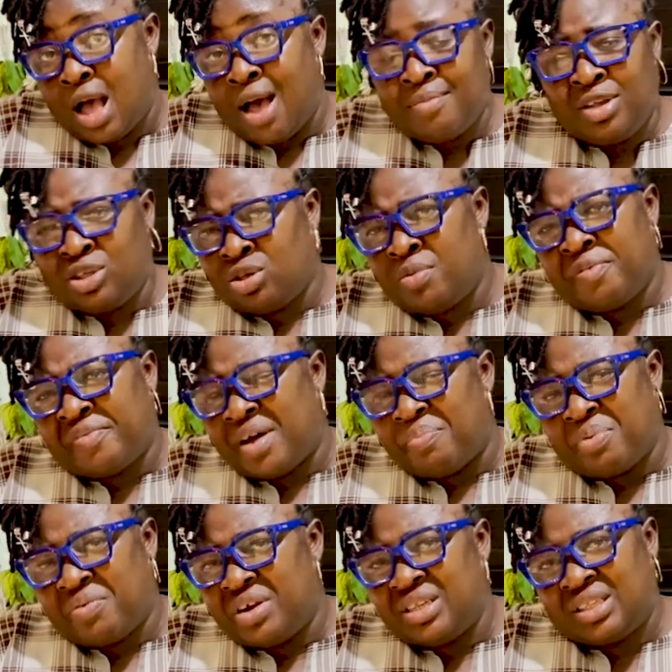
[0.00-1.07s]
I mean, some of our
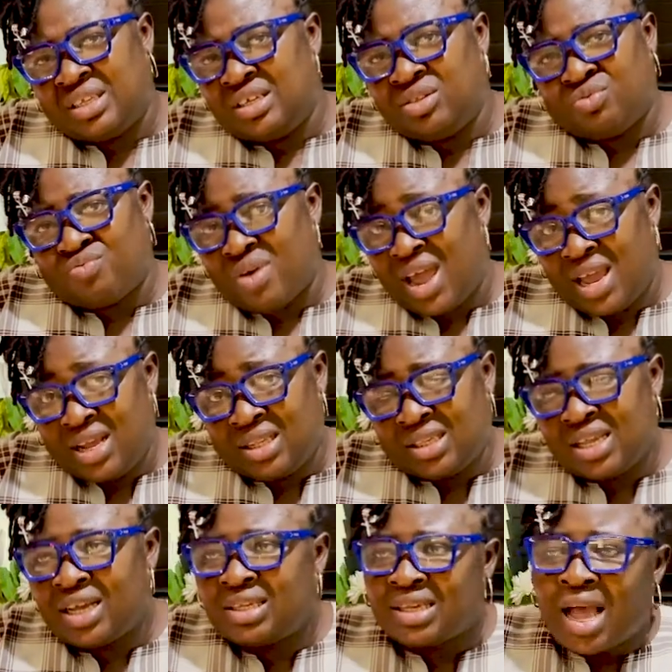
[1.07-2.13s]
parents didn't, right?
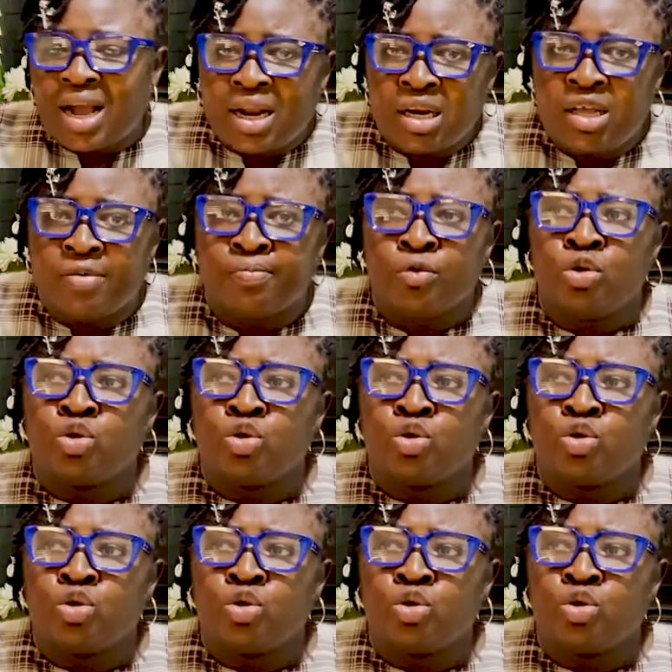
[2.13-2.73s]
Exactly.